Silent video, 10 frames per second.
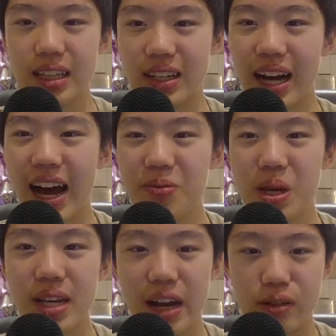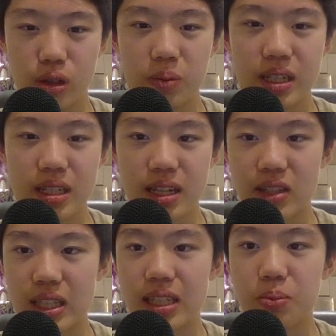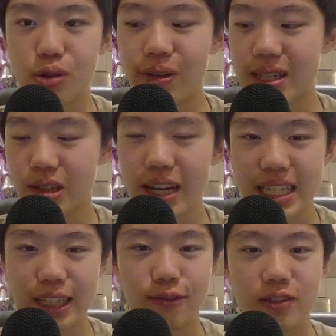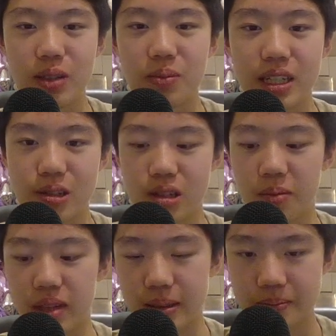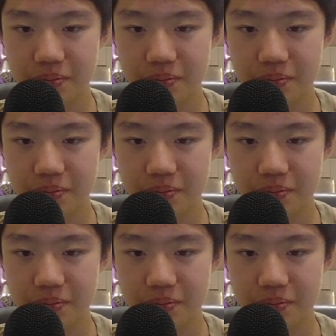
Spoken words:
Like, I maybe have 30 minutes left, and he probably still has like 50 minutes or something.